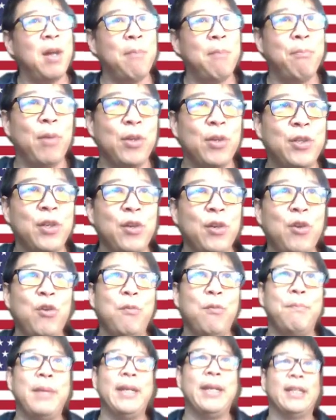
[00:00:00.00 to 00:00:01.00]
2
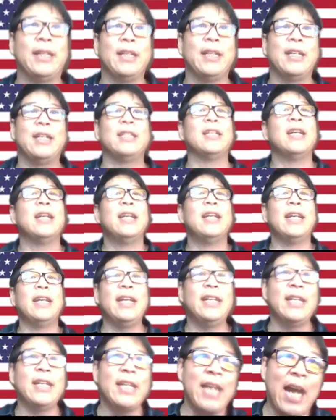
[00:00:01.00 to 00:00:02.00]
because he
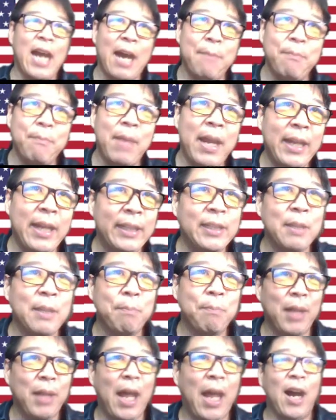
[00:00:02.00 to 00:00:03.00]
did not make the
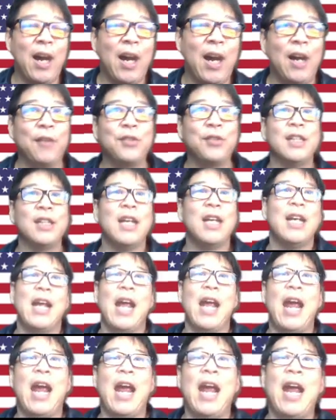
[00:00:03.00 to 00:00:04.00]
playoffs.
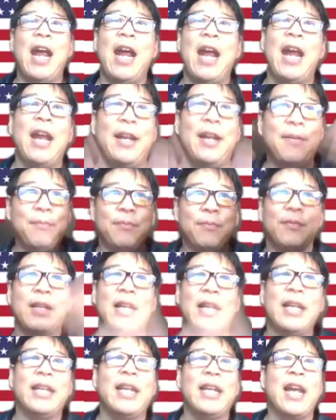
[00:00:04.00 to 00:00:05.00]
And,
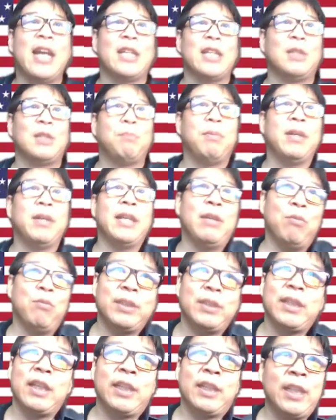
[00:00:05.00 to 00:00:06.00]
yes, but he
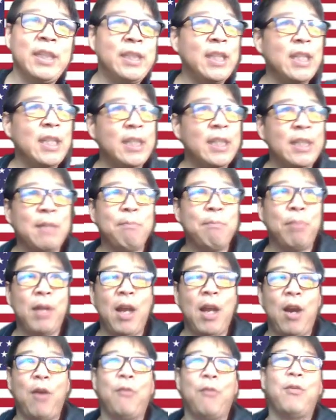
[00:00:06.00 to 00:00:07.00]
was a consistent
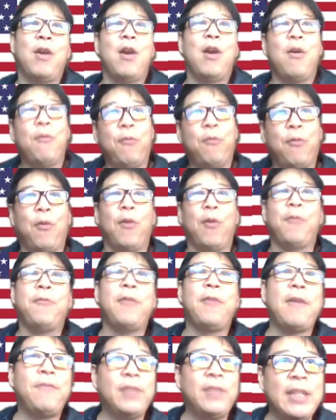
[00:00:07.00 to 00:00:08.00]
player for
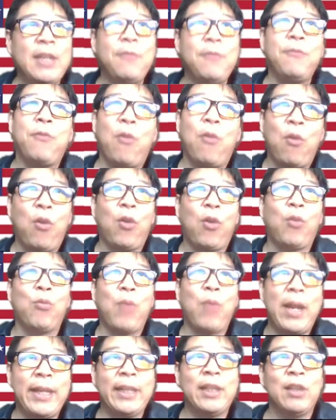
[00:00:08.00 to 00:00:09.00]
54
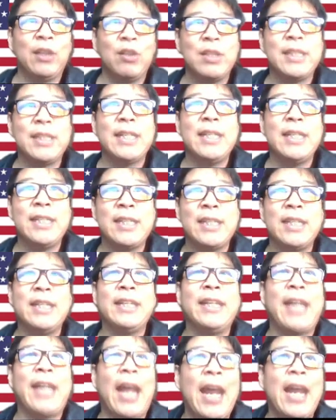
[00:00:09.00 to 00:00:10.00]
regular season
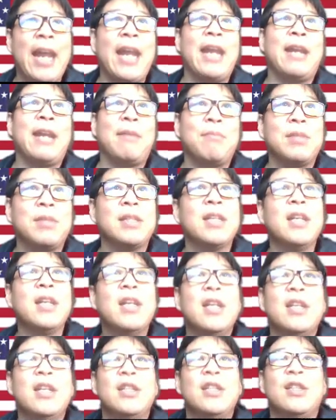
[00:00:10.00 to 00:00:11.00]
games.
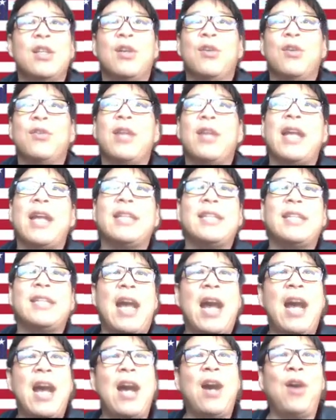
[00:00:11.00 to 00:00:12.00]
So that's
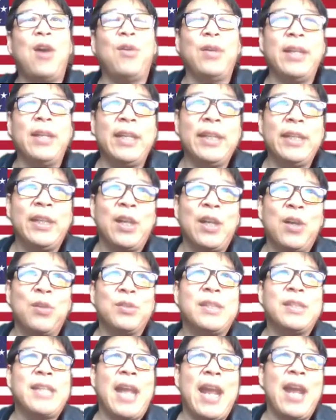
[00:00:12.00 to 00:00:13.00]
how it goes
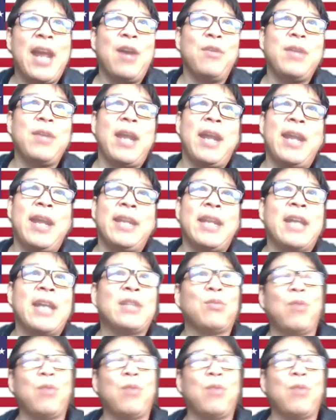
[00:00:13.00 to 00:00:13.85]
down, and that's why